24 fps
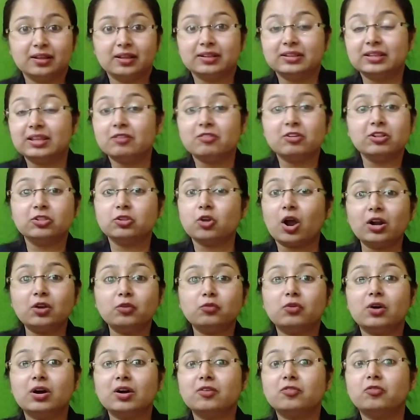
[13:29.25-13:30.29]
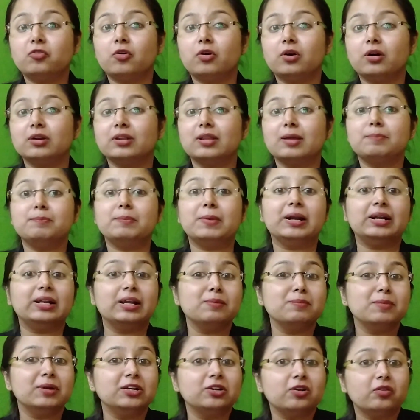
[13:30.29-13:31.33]
They will not work for the
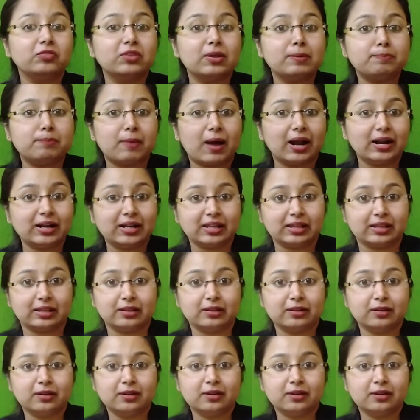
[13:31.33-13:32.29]
betterment of the party,